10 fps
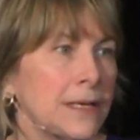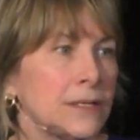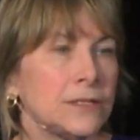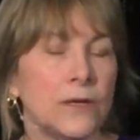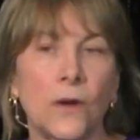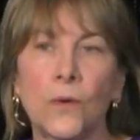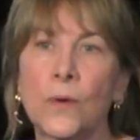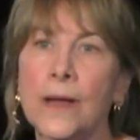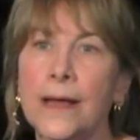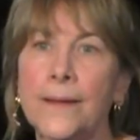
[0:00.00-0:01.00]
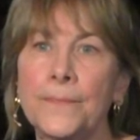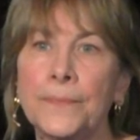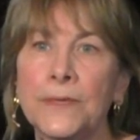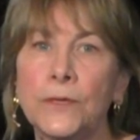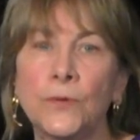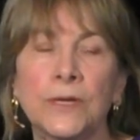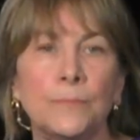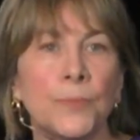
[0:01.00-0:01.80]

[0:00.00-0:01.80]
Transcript: So um, you can